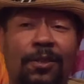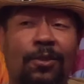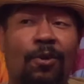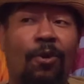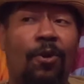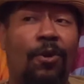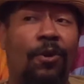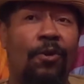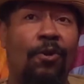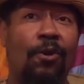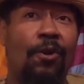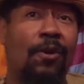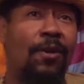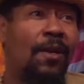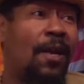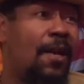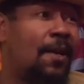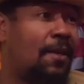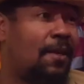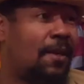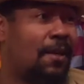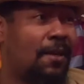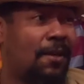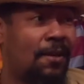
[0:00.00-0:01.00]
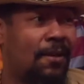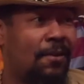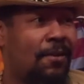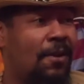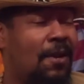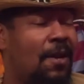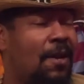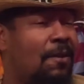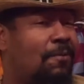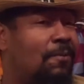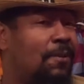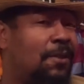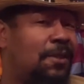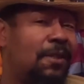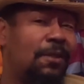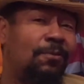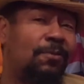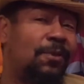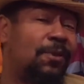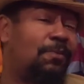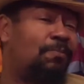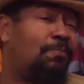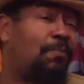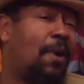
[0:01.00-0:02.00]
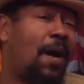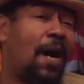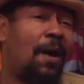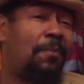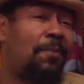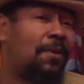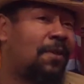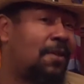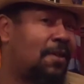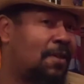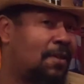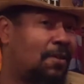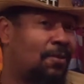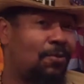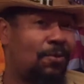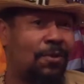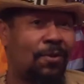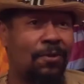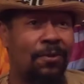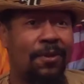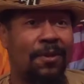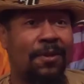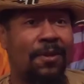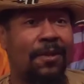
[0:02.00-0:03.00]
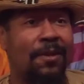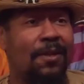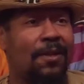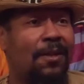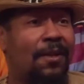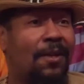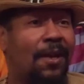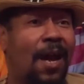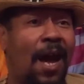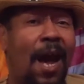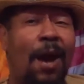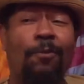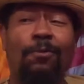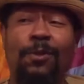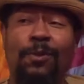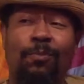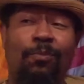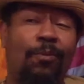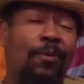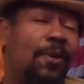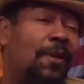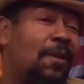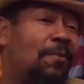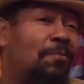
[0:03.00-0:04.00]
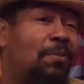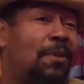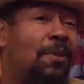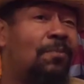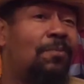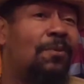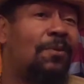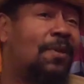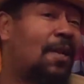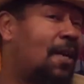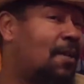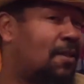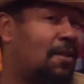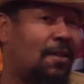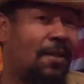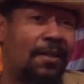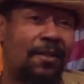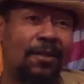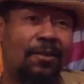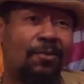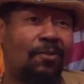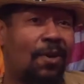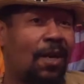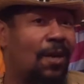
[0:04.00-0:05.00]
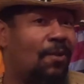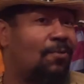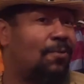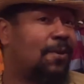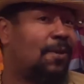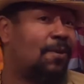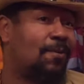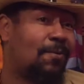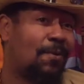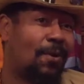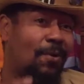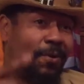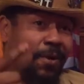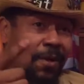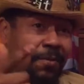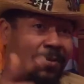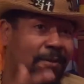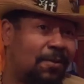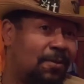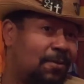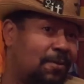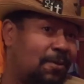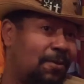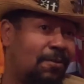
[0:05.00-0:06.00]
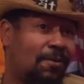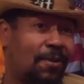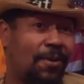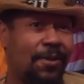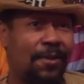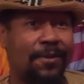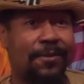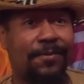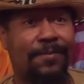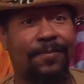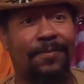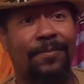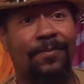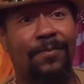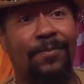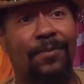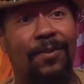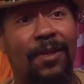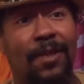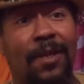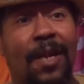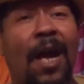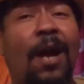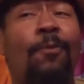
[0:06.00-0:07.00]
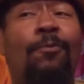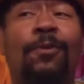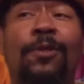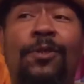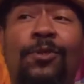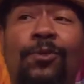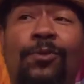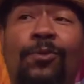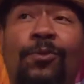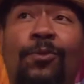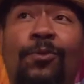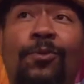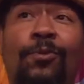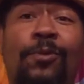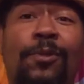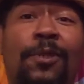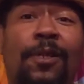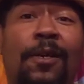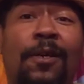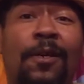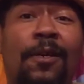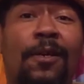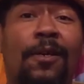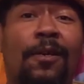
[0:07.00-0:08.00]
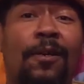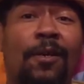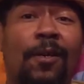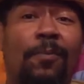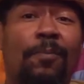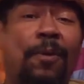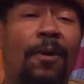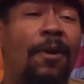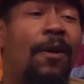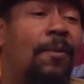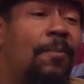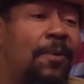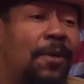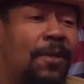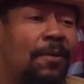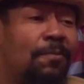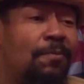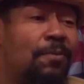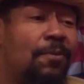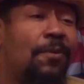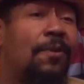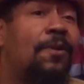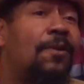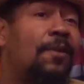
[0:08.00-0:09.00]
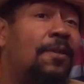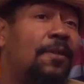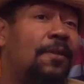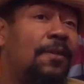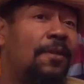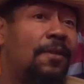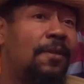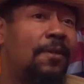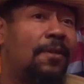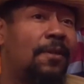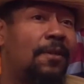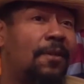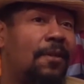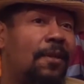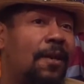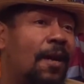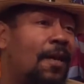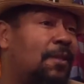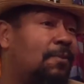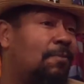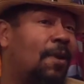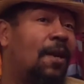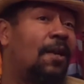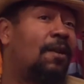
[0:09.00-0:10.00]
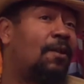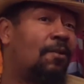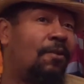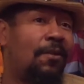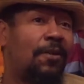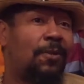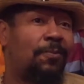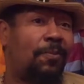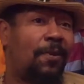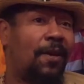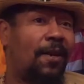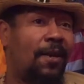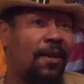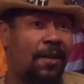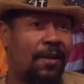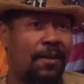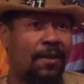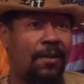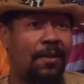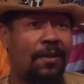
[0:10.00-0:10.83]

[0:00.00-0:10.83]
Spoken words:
going on like hell. When she was popping in New York, I was bringing people like the Underground Railroad up to New York. And I would use her apartment in Brooklyn as my launch pad.